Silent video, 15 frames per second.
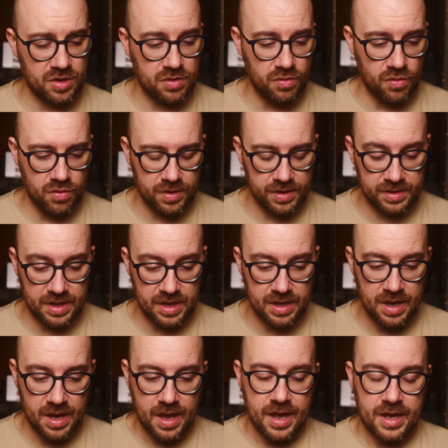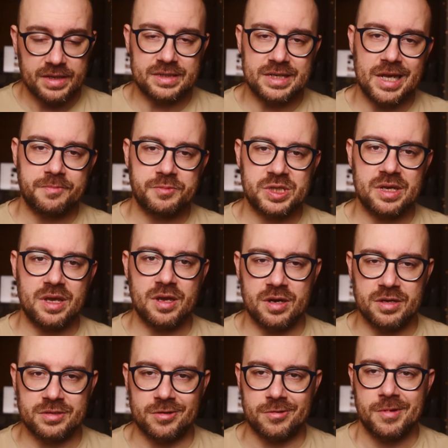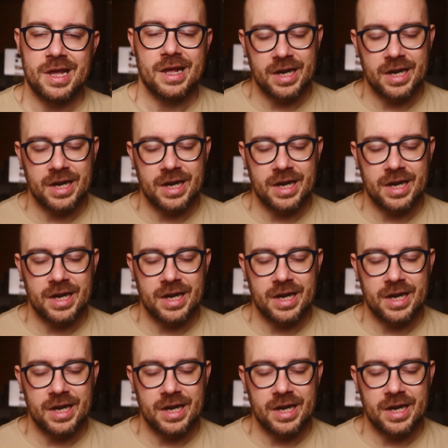or the Deep Sea Hunter.